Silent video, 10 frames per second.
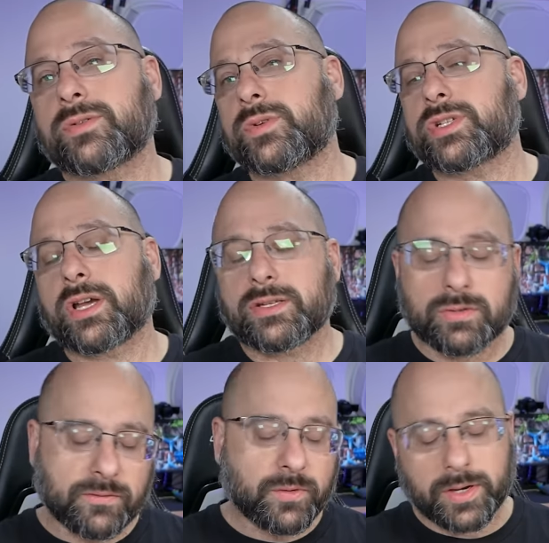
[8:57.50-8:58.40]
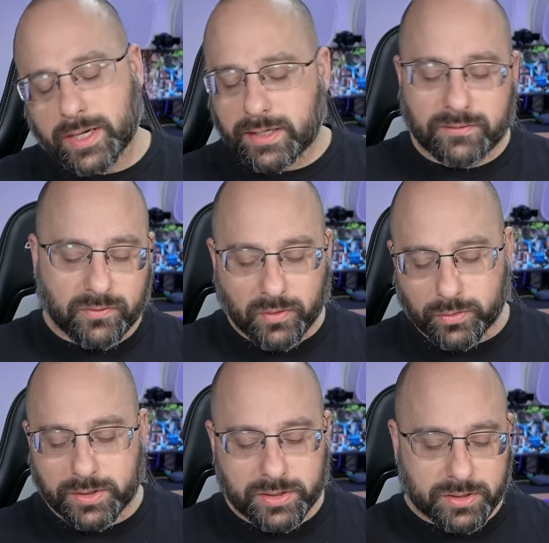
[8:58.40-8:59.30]
switch on to avoid any
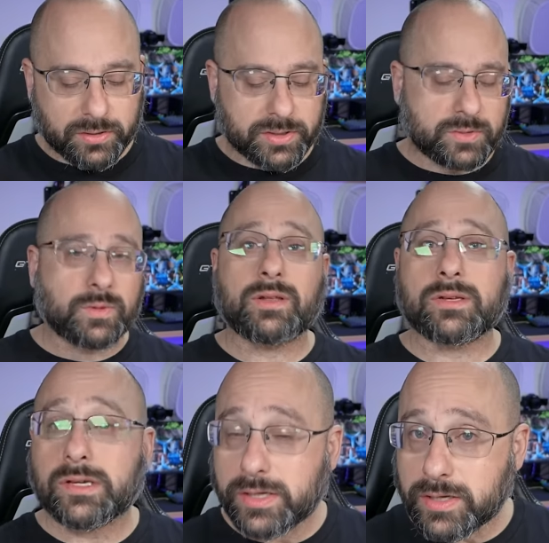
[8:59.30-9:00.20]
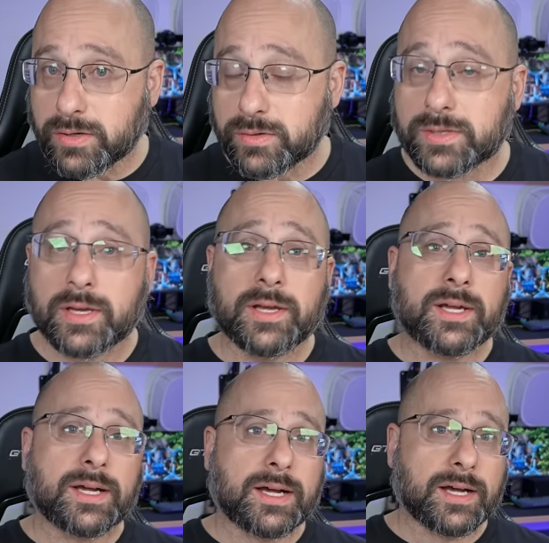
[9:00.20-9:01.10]
voltage surges. Well, good news.
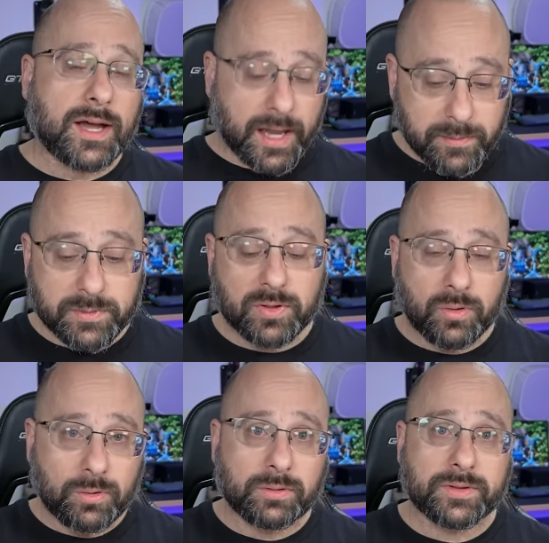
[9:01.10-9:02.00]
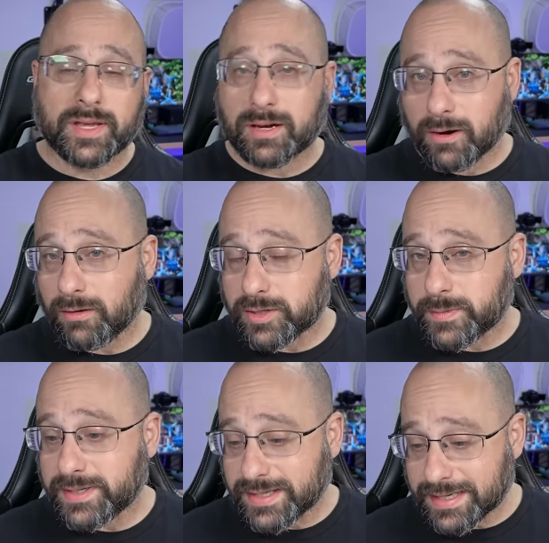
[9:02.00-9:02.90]
I'm told that Carl has
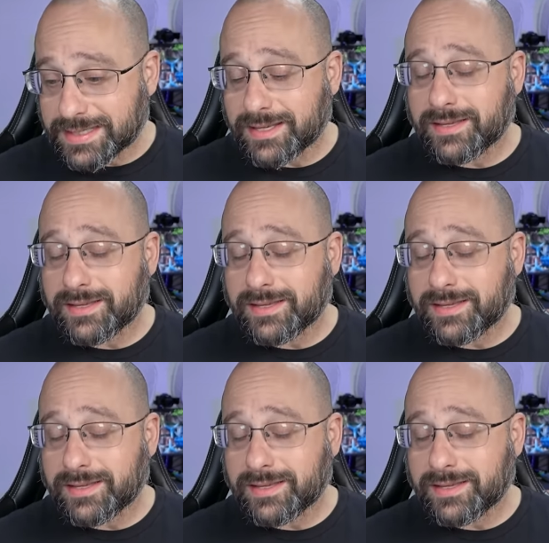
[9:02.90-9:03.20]
been testing